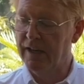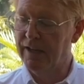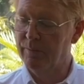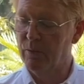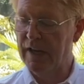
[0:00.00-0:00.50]

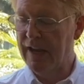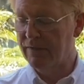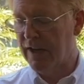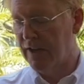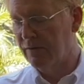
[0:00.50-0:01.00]
We have
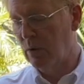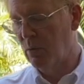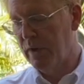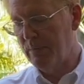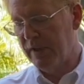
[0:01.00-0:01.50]
kind of a
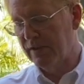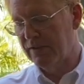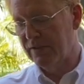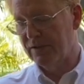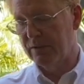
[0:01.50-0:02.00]
weeping
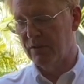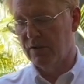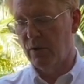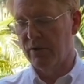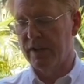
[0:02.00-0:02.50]
system
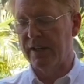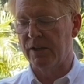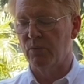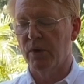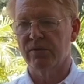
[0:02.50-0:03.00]
so that
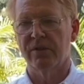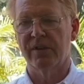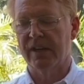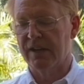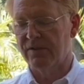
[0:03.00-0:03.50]
any moisture
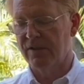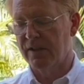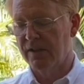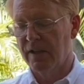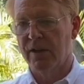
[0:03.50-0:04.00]
that gets
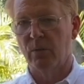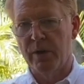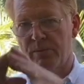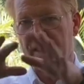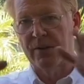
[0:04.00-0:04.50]
in
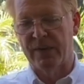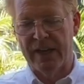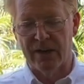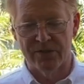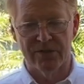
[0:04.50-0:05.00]
weeps out the
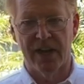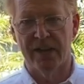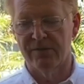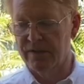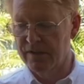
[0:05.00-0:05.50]
outside
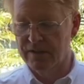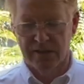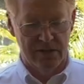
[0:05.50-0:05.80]
of the